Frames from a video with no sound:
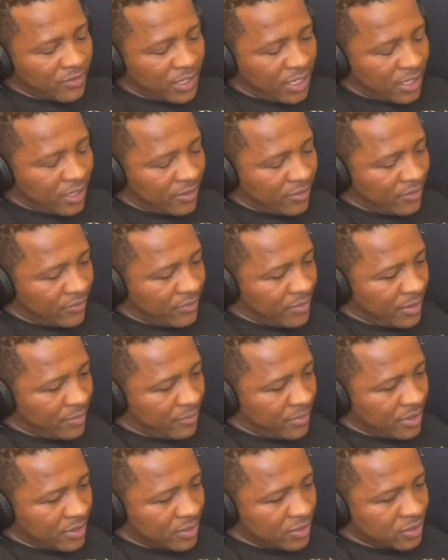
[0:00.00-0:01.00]
I can't
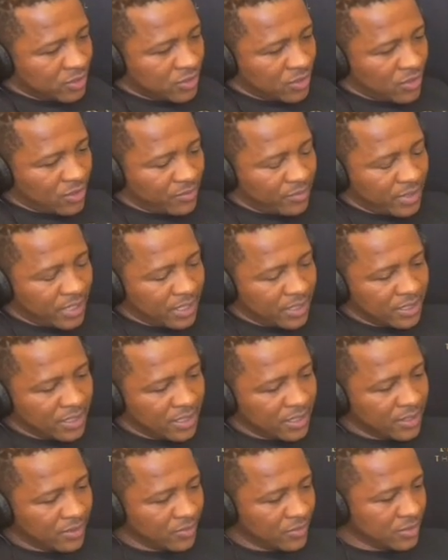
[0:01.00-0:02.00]
remember the song, but I
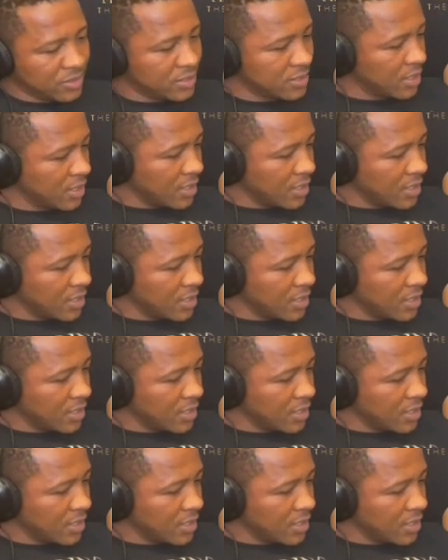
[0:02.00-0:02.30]
think it was